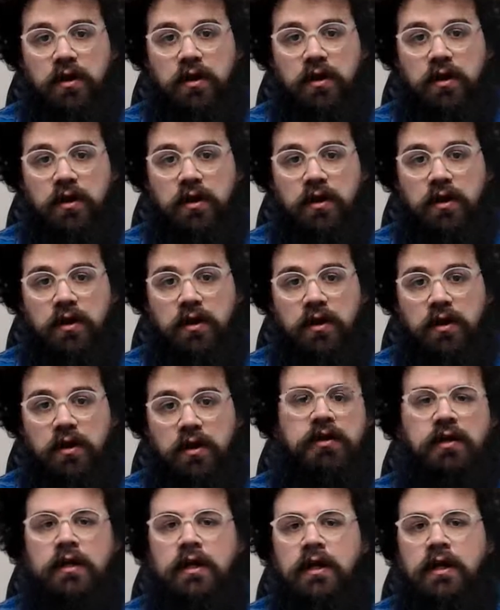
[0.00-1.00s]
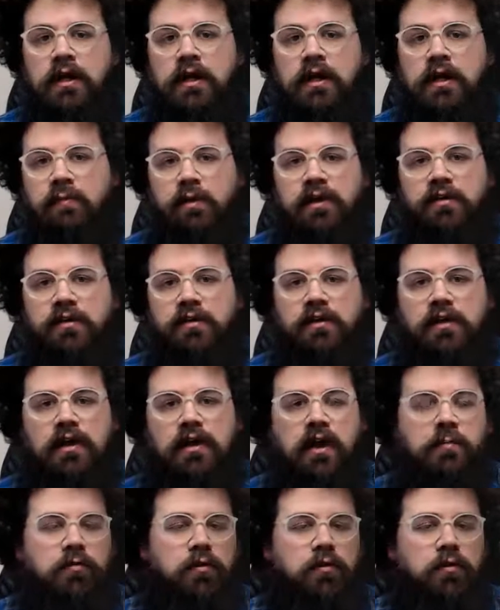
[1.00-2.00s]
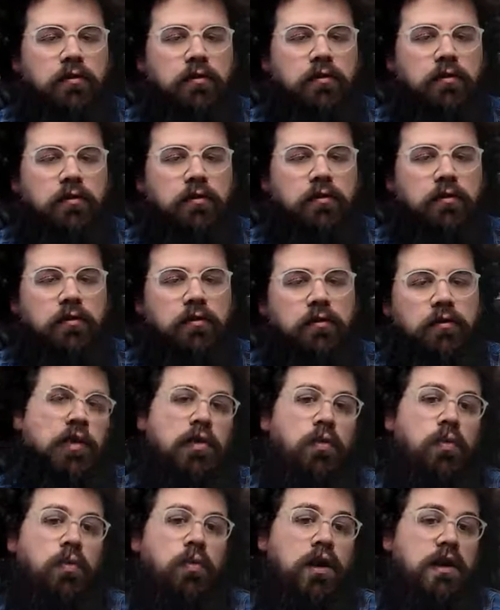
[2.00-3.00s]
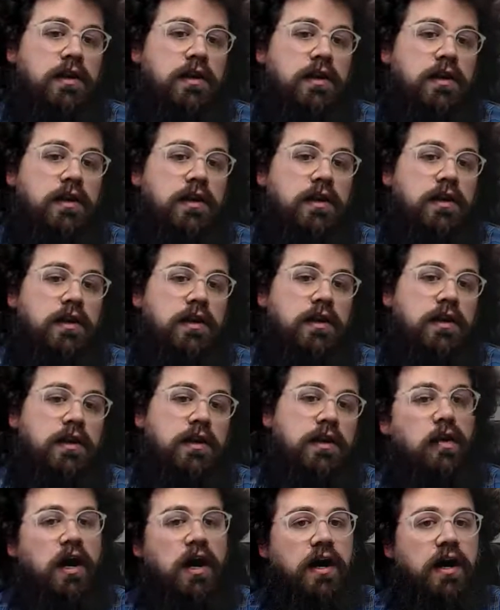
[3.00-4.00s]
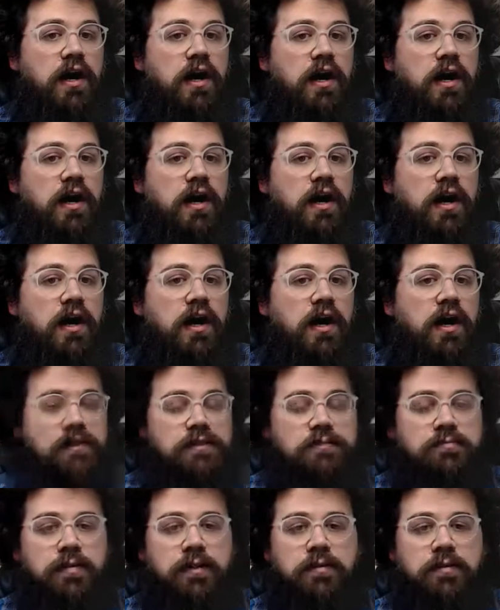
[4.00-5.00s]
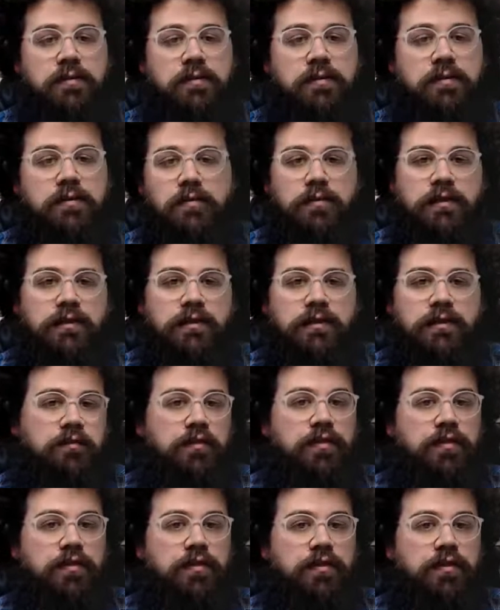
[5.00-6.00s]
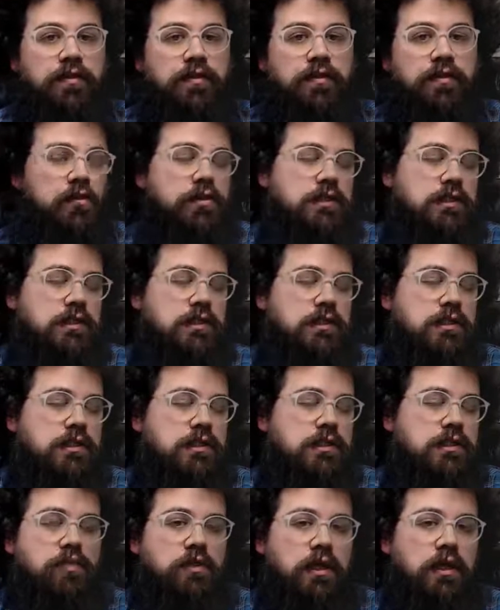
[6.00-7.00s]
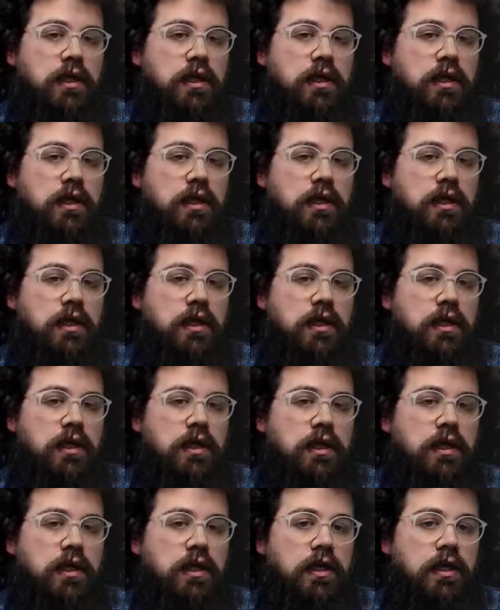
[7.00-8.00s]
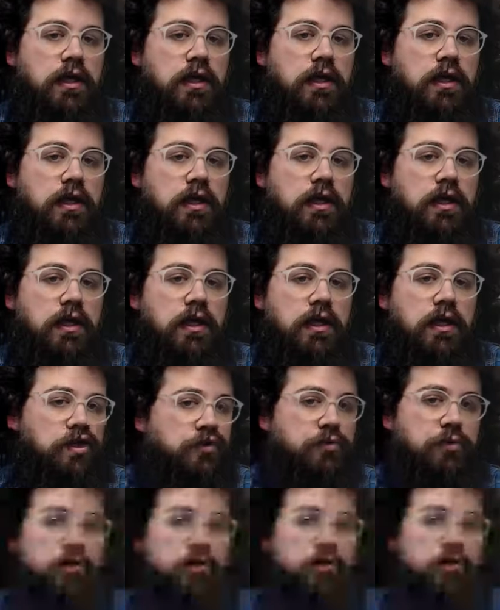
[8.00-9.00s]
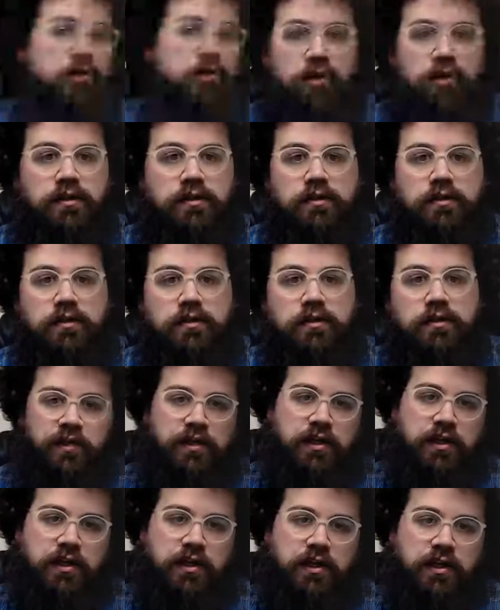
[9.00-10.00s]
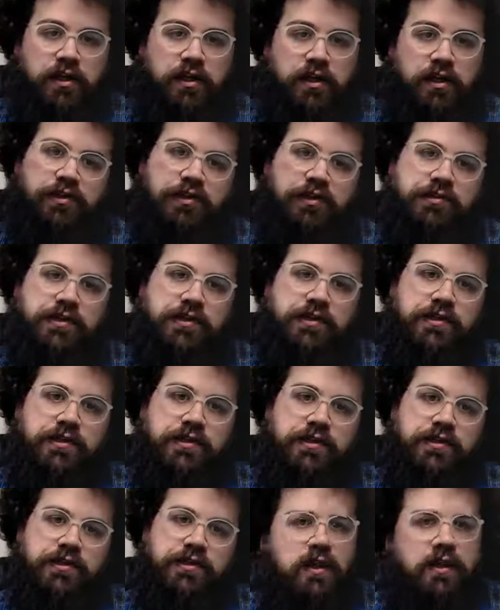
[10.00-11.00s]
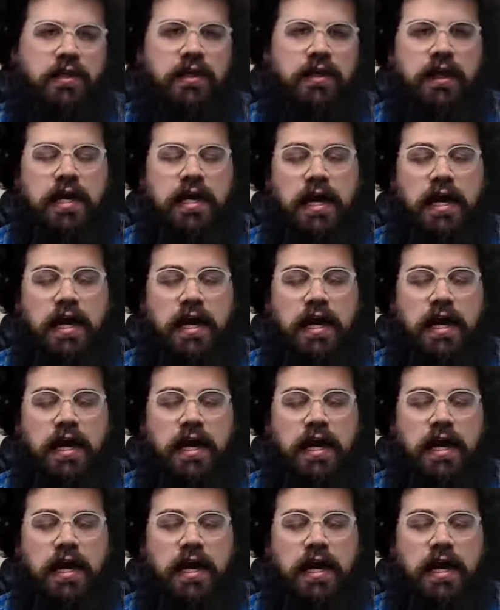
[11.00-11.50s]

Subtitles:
are probably familiar with it. Let me give you a couple ideas. One, if you want to do audio feedback that's maybe a little bit different than Moat, you can just record a video with Screencastify,